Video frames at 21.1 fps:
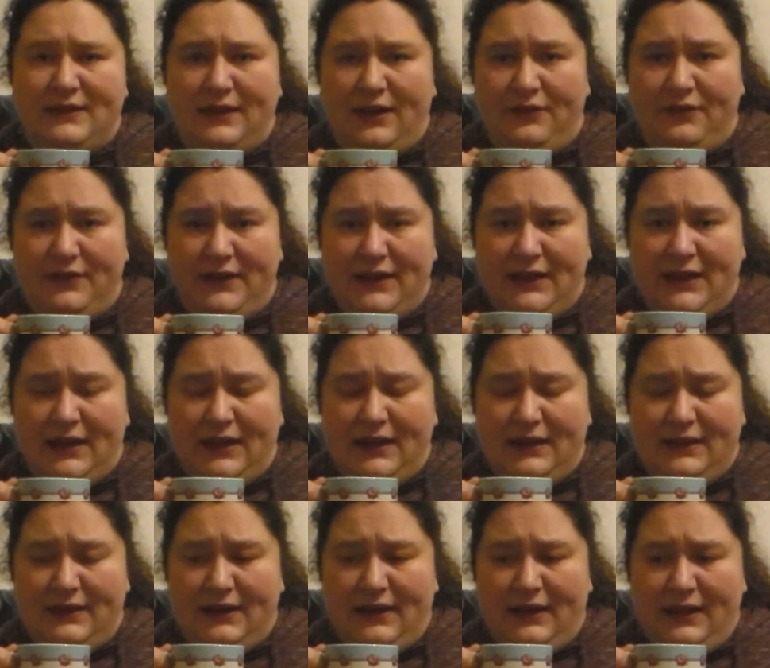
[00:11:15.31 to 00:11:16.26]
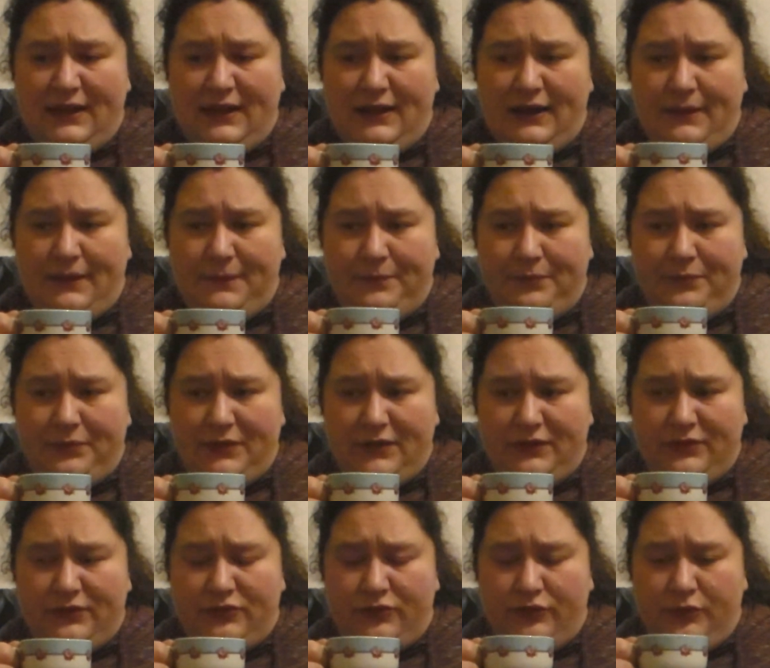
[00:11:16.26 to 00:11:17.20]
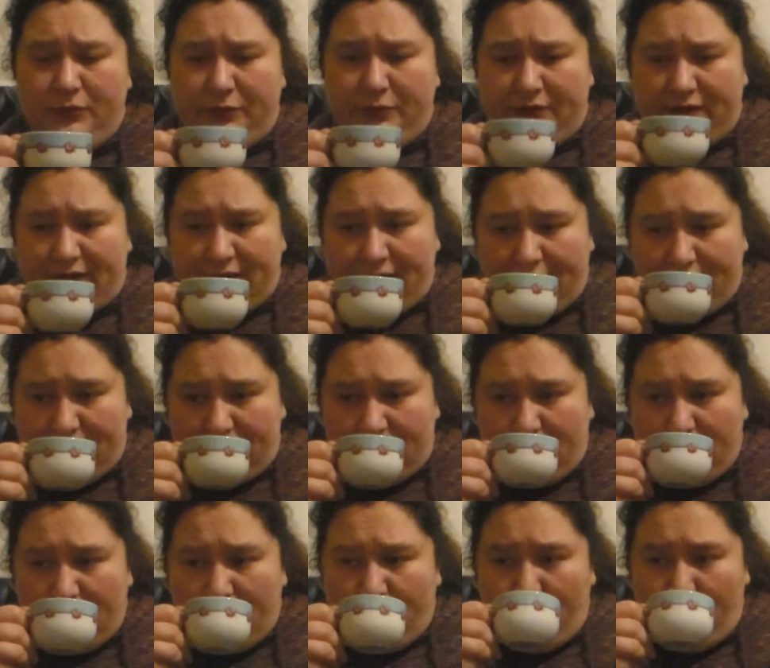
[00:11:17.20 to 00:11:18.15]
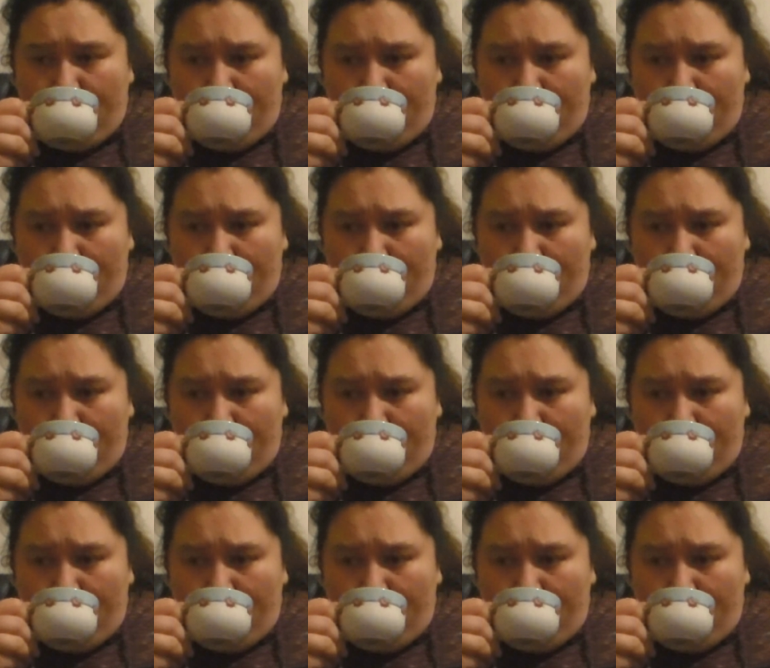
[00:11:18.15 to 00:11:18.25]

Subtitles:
Definitely getting the strawberry taste.